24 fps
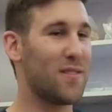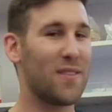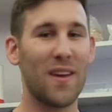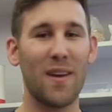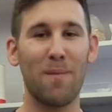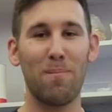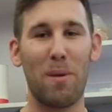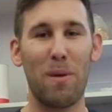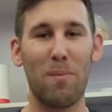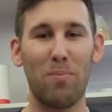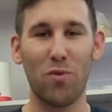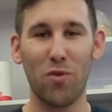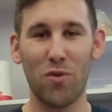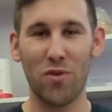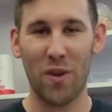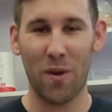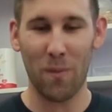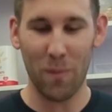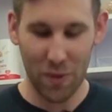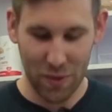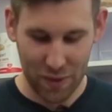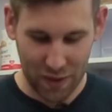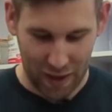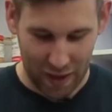say people are
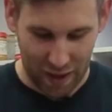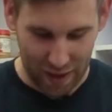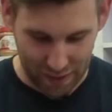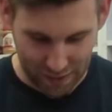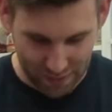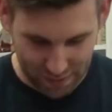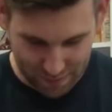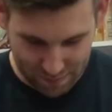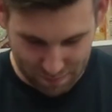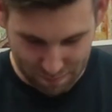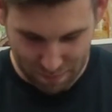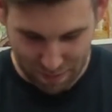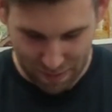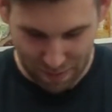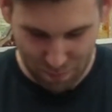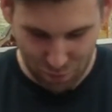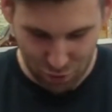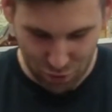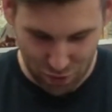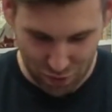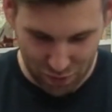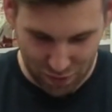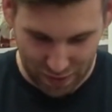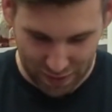done with cake.
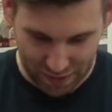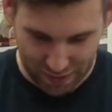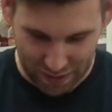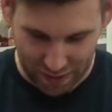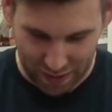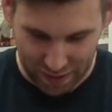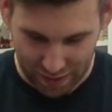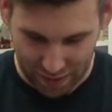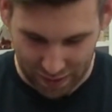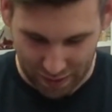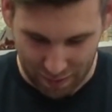People don't like cake